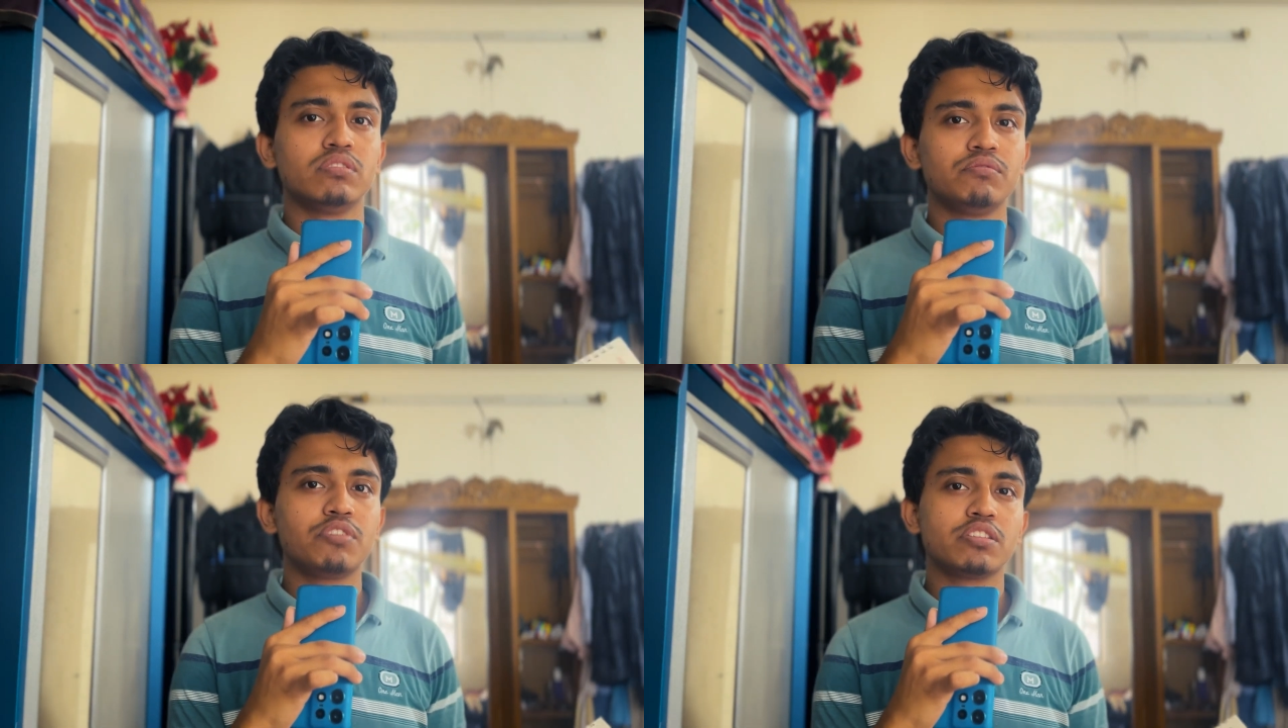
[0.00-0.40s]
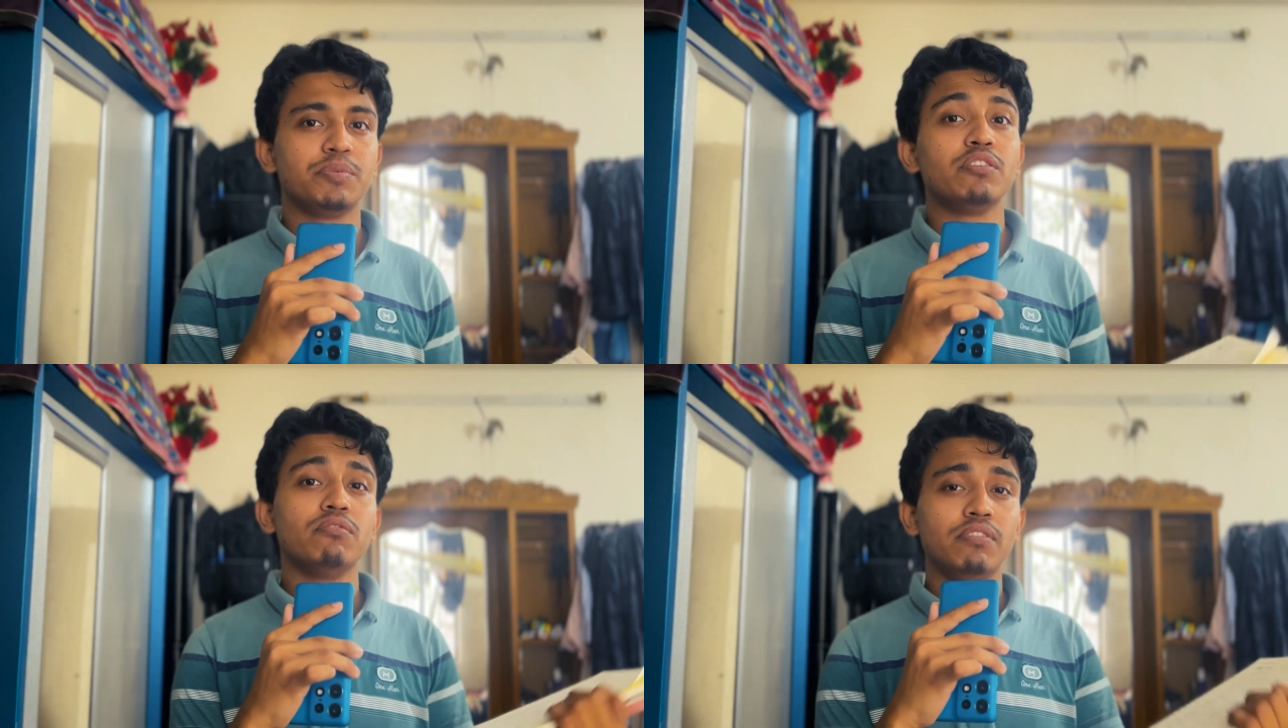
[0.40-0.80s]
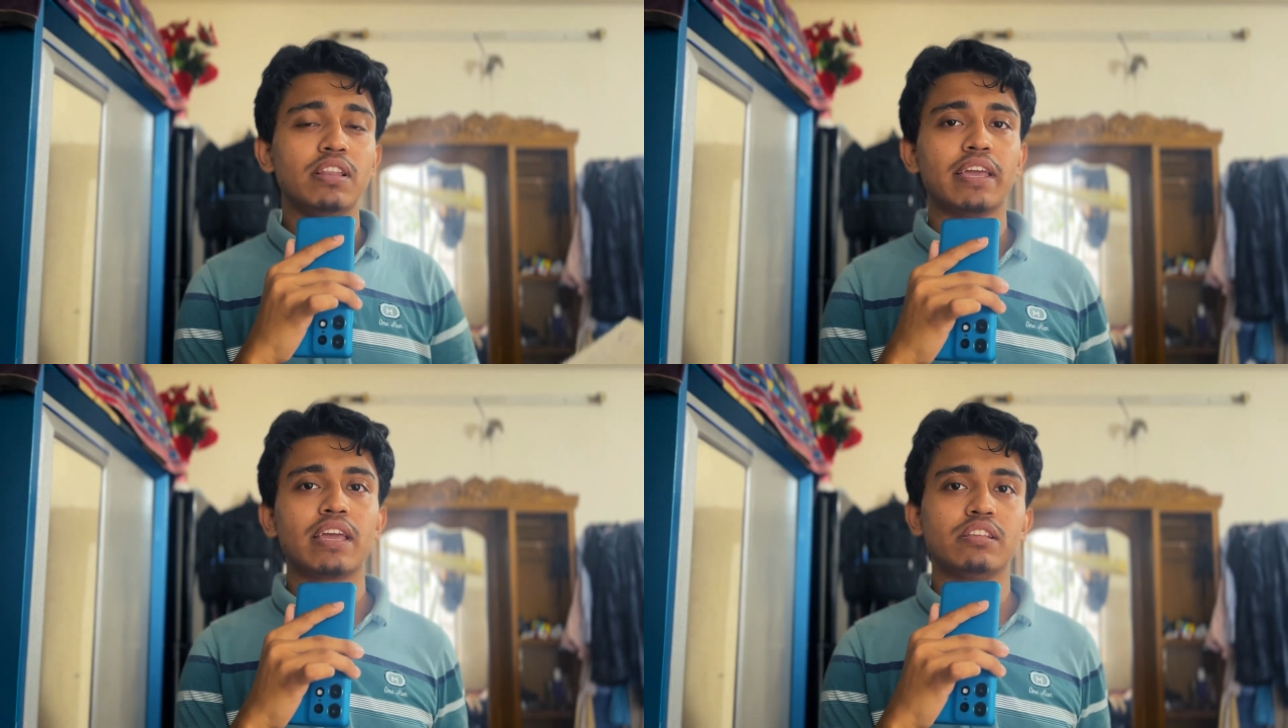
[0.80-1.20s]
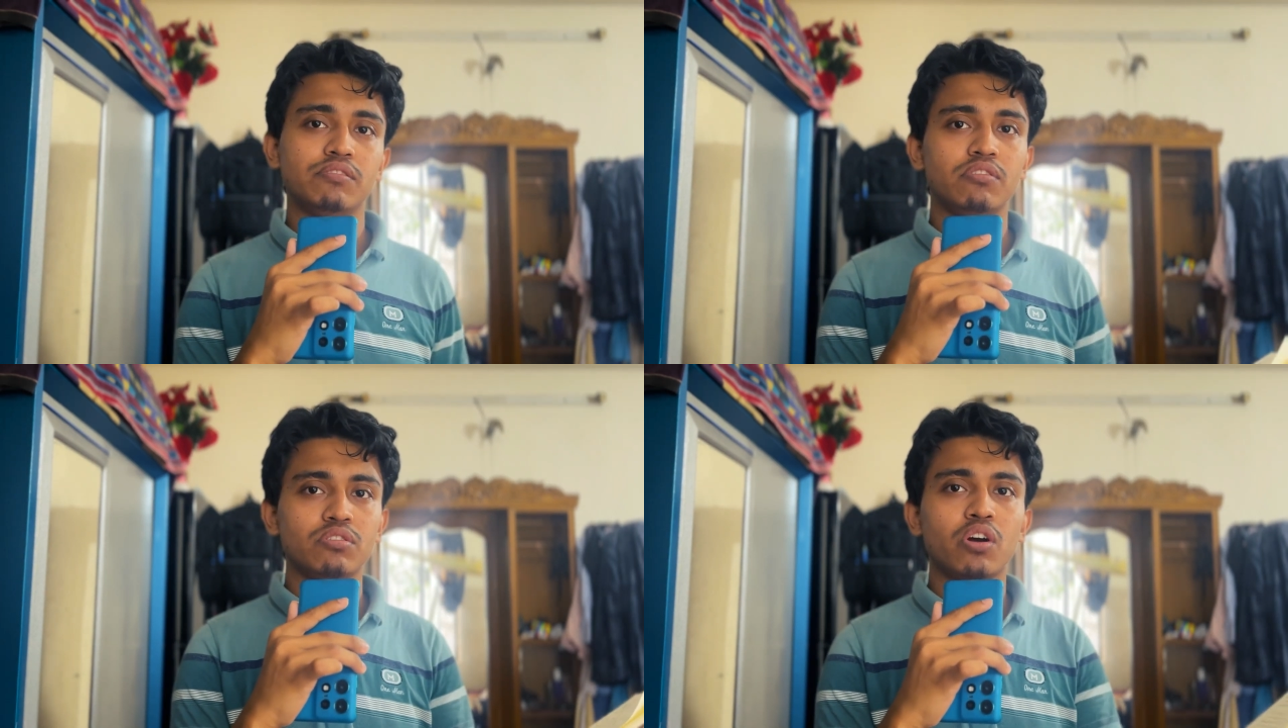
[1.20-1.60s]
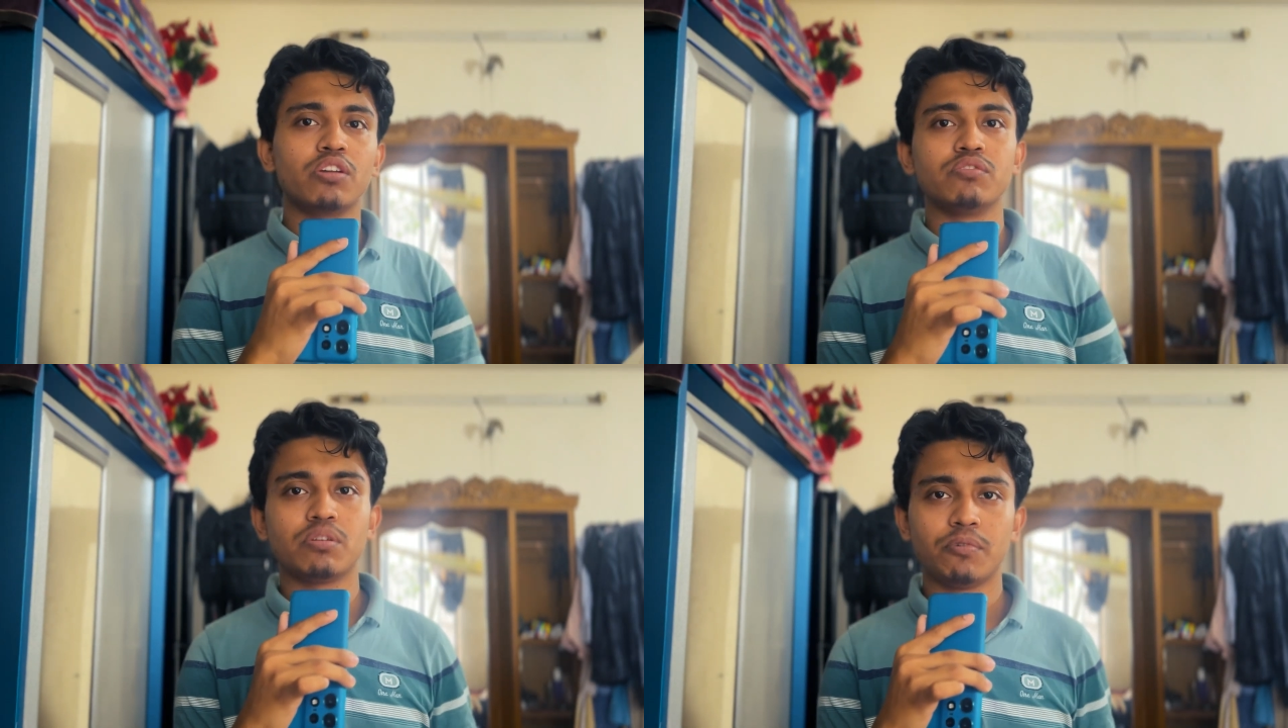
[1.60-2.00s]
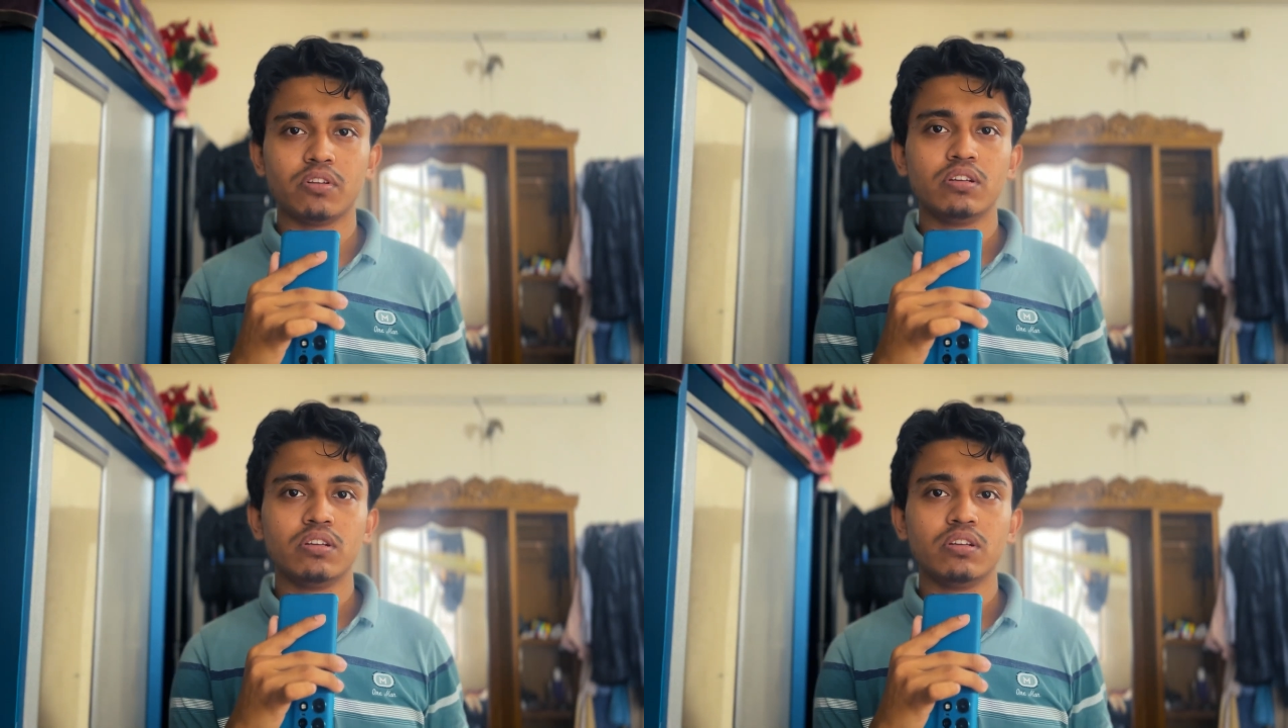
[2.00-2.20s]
Trust me, it will feel like as if you're talking to someone.